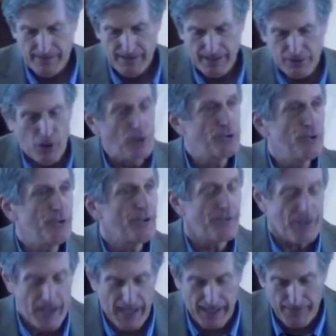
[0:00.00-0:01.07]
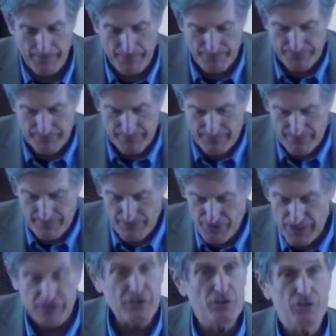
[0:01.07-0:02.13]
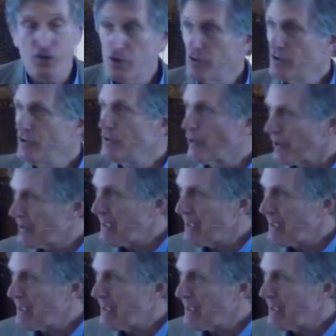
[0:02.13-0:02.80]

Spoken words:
and go do your thing. This is your